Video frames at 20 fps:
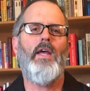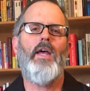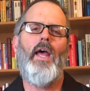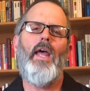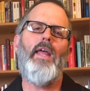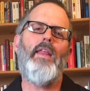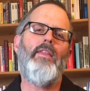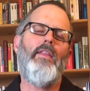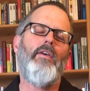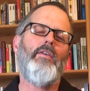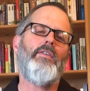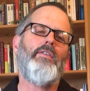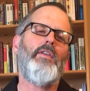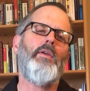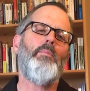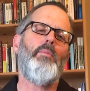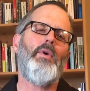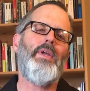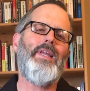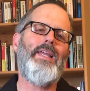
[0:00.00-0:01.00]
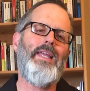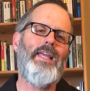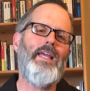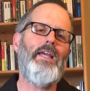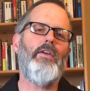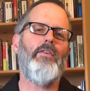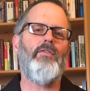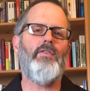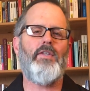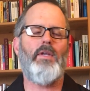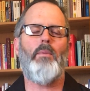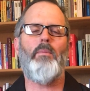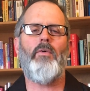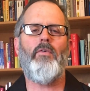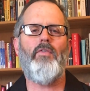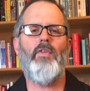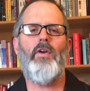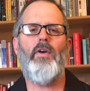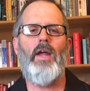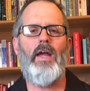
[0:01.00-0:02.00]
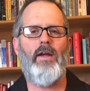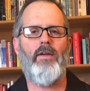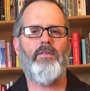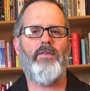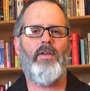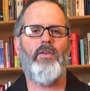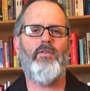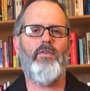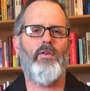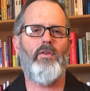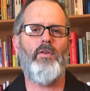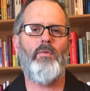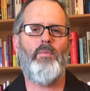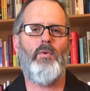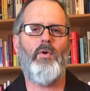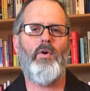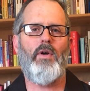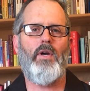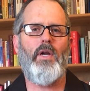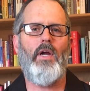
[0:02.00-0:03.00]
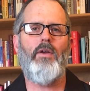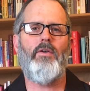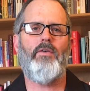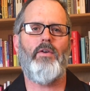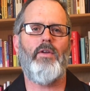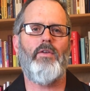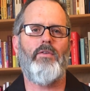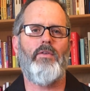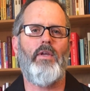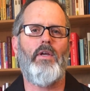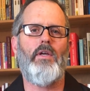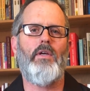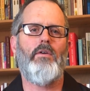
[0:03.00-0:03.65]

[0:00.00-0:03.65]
and they'll simply give some of their excess to the poorer countries.